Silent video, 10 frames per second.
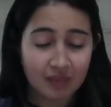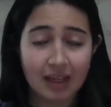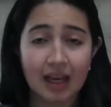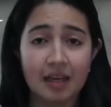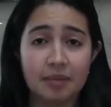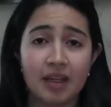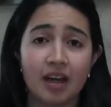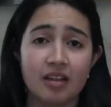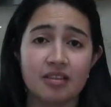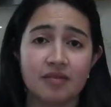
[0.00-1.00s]
And
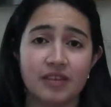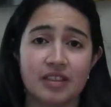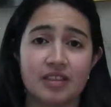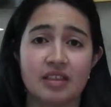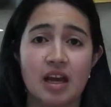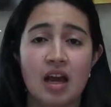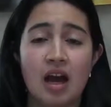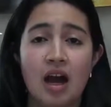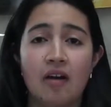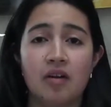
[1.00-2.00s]
because of this,
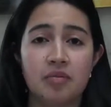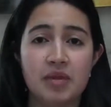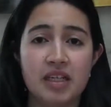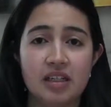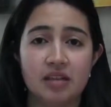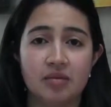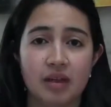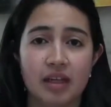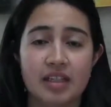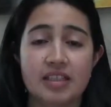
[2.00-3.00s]
our medium
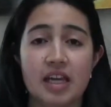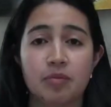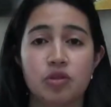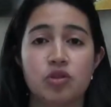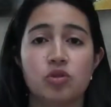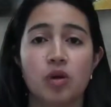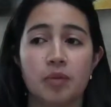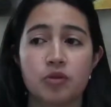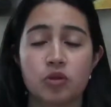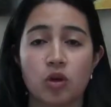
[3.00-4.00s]
is able to
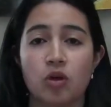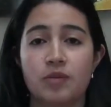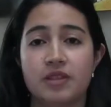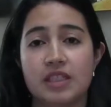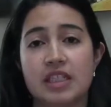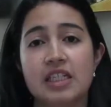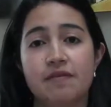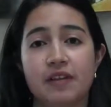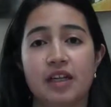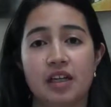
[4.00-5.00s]
absorb
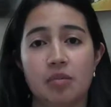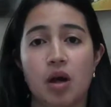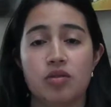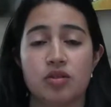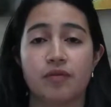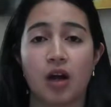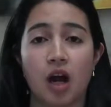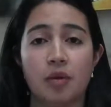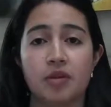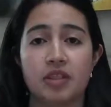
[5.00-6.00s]
significant amounts of
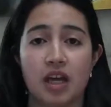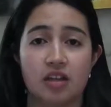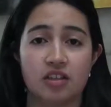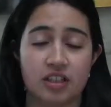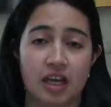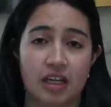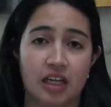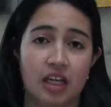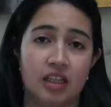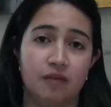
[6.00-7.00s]
carbon dioxide
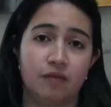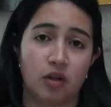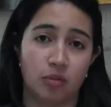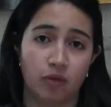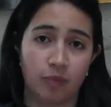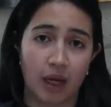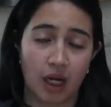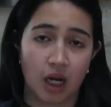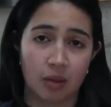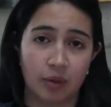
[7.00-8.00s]
in the form of
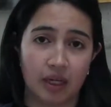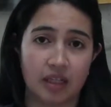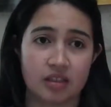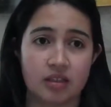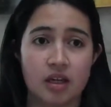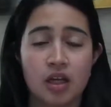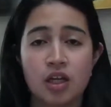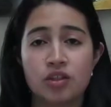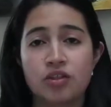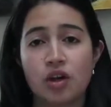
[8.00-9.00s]
bicarbonate.
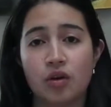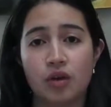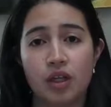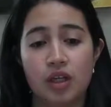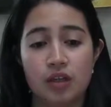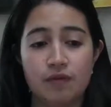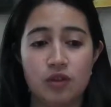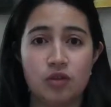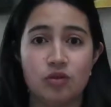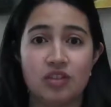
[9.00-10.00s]
So if
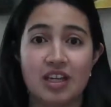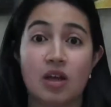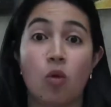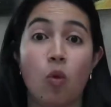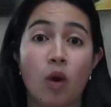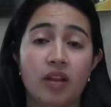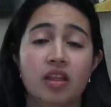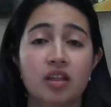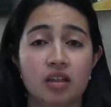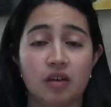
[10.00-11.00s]
you take 1
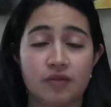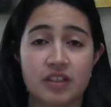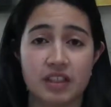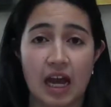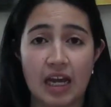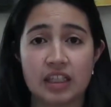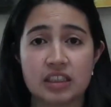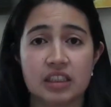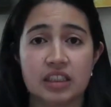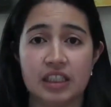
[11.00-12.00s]
liter of this high
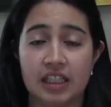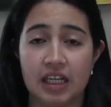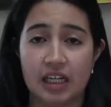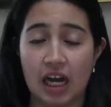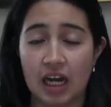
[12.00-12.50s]
alkalinity and